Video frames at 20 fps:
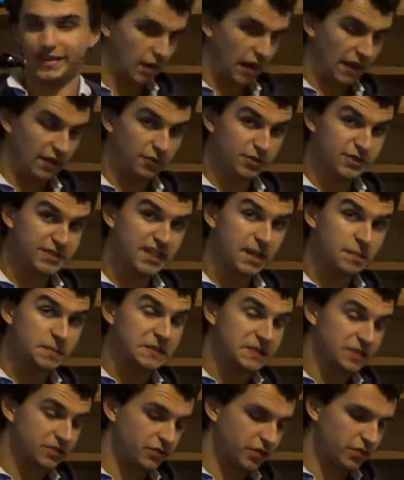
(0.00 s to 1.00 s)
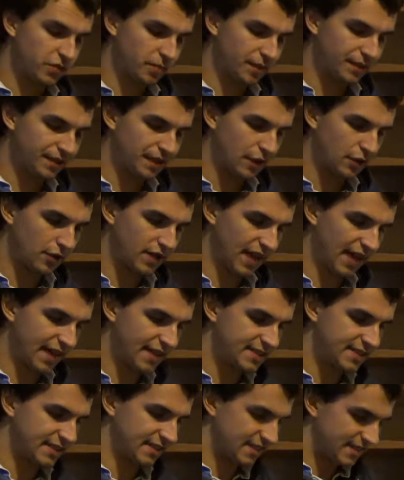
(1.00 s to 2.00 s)
And the receptors have even been
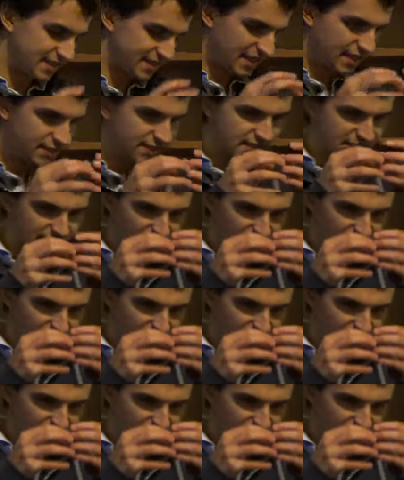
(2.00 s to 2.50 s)
located. It seems that